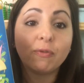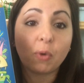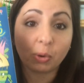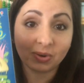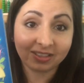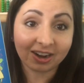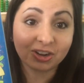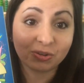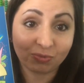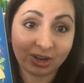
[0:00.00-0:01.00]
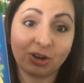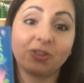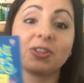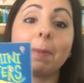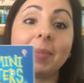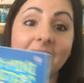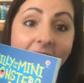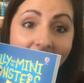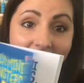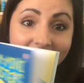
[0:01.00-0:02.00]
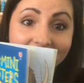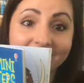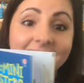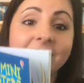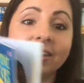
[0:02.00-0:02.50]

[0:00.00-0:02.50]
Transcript: for reluctant readers because